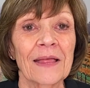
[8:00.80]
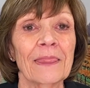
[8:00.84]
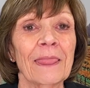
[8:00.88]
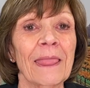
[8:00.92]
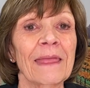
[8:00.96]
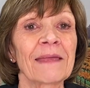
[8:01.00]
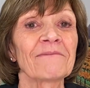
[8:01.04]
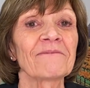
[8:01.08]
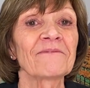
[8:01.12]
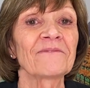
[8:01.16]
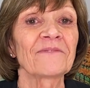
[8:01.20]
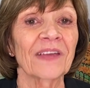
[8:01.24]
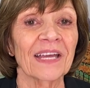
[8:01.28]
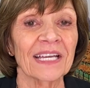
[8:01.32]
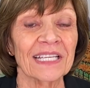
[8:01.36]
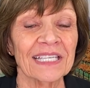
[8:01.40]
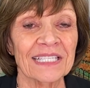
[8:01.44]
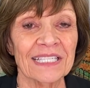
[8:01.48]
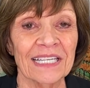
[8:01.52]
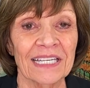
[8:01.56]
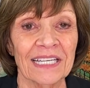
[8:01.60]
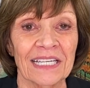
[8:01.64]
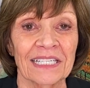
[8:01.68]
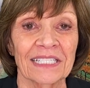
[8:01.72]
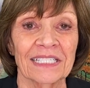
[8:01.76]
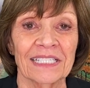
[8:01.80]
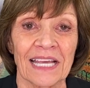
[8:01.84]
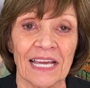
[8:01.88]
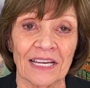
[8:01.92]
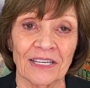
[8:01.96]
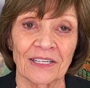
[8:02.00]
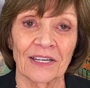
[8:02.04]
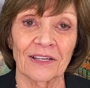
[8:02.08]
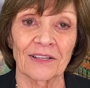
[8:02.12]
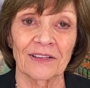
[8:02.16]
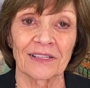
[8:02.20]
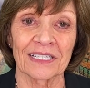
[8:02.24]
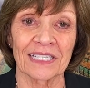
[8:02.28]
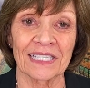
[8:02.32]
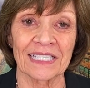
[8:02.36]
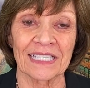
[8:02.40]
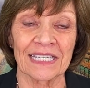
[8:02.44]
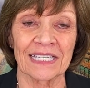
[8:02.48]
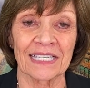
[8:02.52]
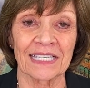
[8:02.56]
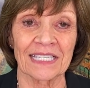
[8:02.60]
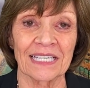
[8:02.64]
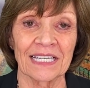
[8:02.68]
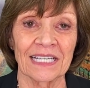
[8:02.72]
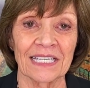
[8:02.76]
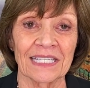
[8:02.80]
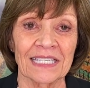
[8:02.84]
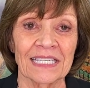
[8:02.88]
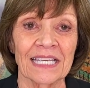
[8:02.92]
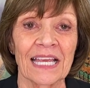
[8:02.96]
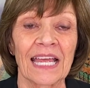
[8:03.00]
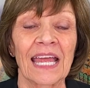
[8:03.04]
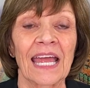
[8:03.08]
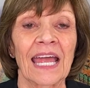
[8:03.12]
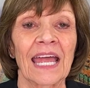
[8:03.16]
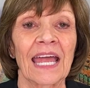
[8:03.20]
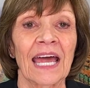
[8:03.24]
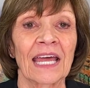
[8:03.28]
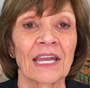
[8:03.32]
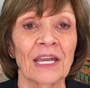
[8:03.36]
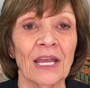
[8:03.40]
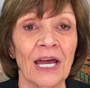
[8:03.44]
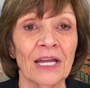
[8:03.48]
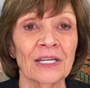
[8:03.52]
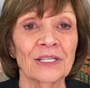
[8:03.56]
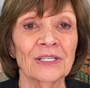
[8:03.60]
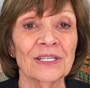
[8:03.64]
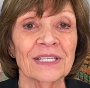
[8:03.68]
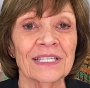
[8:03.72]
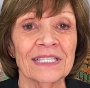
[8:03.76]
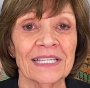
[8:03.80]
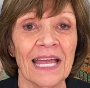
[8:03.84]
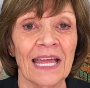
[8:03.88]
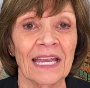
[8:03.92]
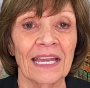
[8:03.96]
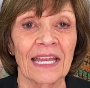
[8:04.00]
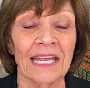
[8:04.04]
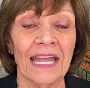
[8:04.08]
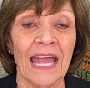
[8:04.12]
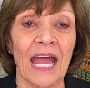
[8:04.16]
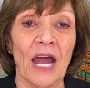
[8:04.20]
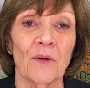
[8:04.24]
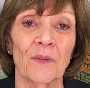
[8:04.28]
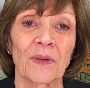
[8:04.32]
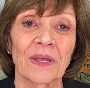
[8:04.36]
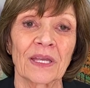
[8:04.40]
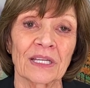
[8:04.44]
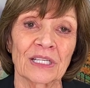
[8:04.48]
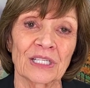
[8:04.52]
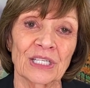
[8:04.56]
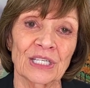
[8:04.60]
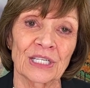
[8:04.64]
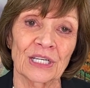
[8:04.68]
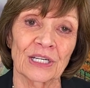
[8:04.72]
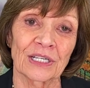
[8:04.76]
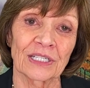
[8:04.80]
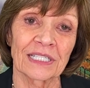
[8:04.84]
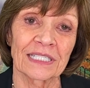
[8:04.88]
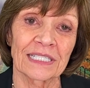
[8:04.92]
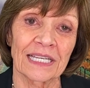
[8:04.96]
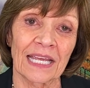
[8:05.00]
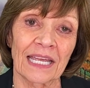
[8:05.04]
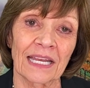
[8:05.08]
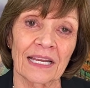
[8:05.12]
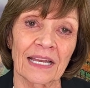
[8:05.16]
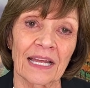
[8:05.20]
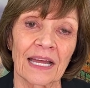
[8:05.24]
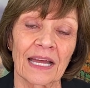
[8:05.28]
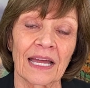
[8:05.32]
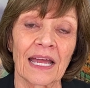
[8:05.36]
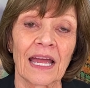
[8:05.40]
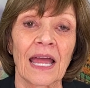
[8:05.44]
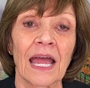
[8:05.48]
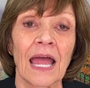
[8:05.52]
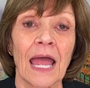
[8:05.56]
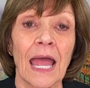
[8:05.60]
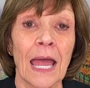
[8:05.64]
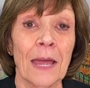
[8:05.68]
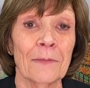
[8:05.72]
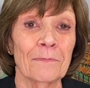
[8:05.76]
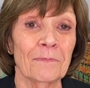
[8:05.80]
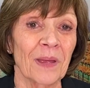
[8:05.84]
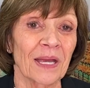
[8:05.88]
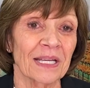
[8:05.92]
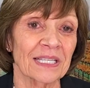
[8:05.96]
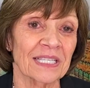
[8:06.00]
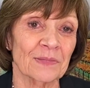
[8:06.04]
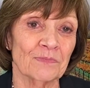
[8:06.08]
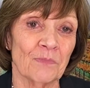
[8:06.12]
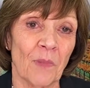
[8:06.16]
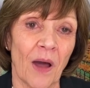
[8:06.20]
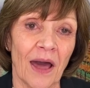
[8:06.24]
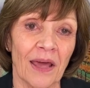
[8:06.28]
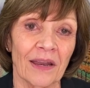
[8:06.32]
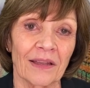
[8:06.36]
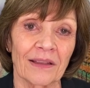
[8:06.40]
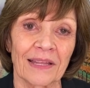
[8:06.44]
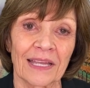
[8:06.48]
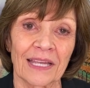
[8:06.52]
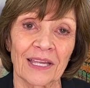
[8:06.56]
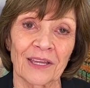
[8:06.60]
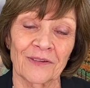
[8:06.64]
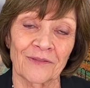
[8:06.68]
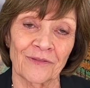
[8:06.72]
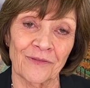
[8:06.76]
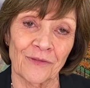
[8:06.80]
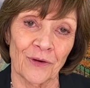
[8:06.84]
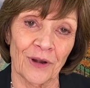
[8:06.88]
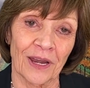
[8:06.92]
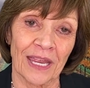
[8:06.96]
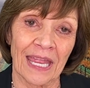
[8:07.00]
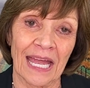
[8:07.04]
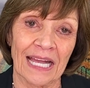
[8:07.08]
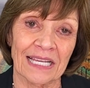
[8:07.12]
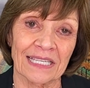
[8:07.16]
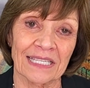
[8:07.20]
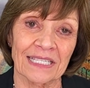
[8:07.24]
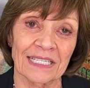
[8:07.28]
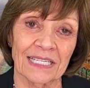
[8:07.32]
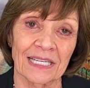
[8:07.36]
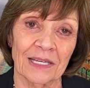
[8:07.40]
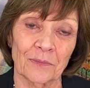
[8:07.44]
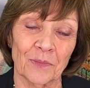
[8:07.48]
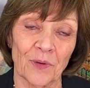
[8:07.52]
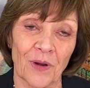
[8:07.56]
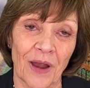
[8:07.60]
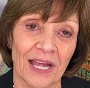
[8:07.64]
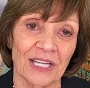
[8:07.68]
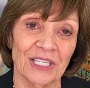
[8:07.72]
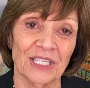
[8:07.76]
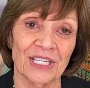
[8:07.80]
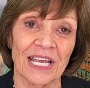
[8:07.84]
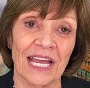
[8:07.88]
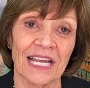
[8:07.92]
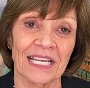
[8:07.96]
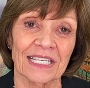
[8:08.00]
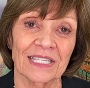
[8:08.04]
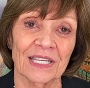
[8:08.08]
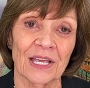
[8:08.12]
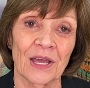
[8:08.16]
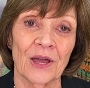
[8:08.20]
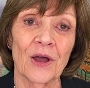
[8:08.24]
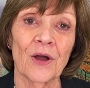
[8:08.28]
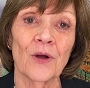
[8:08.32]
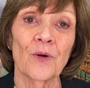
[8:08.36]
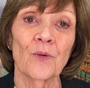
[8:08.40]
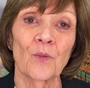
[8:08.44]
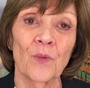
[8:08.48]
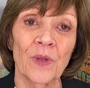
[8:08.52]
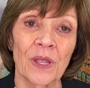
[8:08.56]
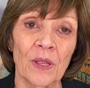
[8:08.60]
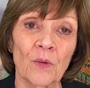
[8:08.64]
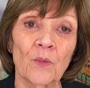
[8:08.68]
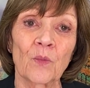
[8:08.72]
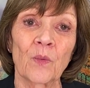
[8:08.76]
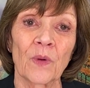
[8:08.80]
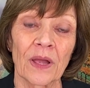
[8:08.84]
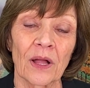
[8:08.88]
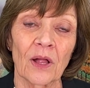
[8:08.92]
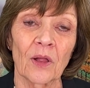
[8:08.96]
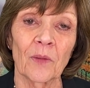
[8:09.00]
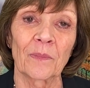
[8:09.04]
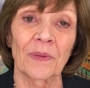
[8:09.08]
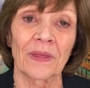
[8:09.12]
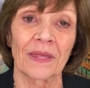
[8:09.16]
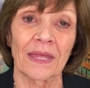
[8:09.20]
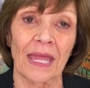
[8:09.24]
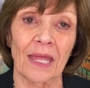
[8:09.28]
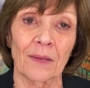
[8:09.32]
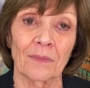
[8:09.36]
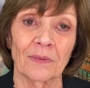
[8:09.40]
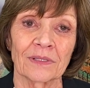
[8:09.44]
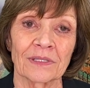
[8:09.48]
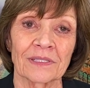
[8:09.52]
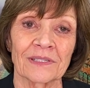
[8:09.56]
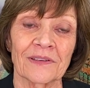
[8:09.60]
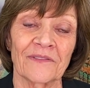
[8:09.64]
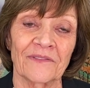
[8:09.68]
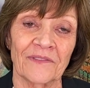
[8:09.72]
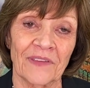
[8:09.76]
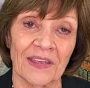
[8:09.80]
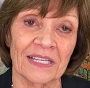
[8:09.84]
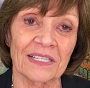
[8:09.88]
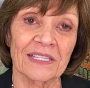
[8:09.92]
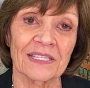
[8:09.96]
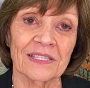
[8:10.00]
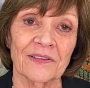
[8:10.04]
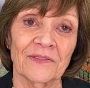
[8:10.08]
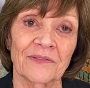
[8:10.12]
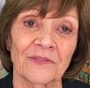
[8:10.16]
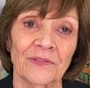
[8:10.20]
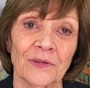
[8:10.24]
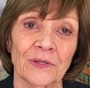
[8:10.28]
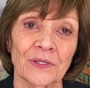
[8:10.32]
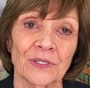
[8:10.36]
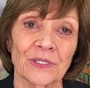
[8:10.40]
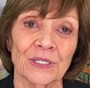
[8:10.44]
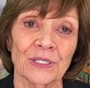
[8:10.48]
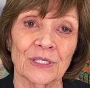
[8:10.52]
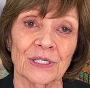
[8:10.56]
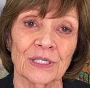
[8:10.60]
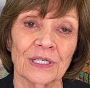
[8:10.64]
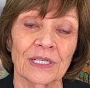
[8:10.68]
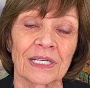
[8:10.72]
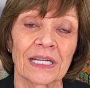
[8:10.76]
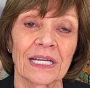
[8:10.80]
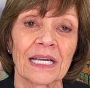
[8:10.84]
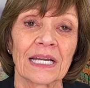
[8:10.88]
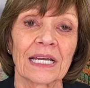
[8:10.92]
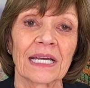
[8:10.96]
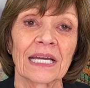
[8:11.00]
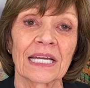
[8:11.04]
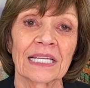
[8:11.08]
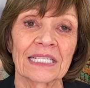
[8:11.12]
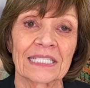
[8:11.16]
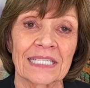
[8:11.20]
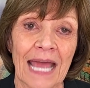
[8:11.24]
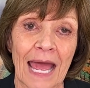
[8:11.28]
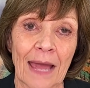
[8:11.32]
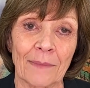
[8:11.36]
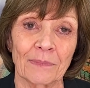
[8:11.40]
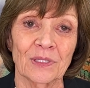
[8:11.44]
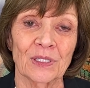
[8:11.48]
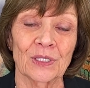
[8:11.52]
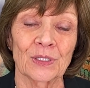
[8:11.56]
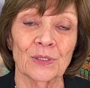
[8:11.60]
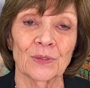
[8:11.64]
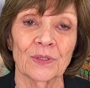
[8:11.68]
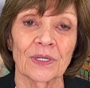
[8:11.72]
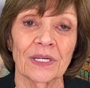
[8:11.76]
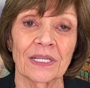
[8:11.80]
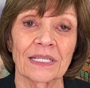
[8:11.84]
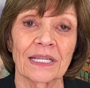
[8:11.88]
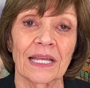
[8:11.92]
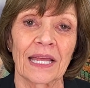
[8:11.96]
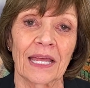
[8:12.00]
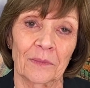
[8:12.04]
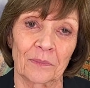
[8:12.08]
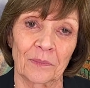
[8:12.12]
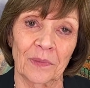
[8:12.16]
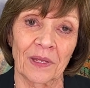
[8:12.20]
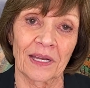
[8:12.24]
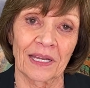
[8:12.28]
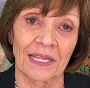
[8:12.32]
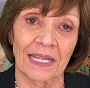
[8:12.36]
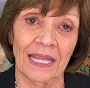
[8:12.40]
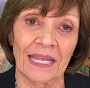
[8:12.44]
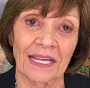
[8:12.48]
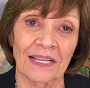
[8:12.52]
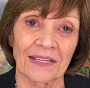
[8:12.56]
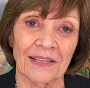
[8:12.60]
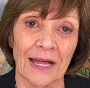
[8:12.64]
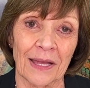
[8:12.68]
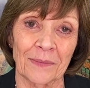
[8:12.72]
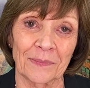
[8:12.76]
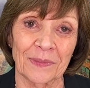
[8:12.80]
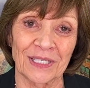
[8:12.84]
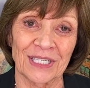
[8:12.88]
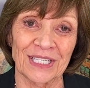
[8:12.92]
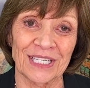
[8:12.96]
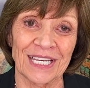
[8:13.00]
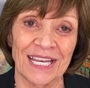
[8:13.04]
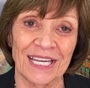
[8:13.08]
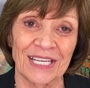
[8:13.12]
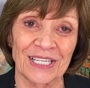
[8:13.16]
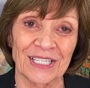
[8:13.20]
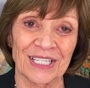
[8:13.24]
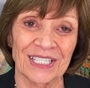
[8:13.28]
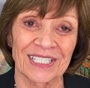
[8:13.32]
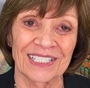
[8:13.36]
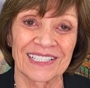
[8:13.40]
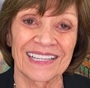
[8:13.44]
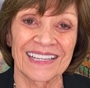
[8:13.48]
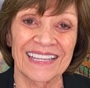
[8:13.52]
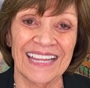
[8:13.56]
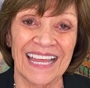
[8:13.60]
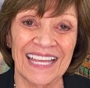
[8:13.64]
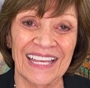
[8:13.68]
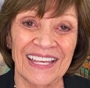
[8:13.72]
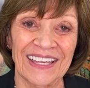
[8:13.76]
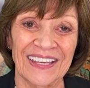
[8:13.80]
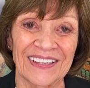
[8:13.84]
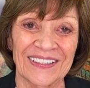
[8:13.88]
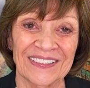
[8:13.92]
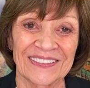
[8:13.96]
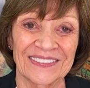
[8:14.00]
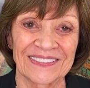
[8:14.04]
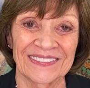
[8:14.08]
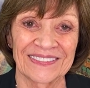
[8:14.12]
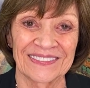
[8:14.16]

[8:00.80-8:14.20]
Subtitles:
investing in technical assistance, and understanding how we can share data and best modeling and forecasting projects, we will be able to face the future, adapt to it, and mitigate climate change. Thank you.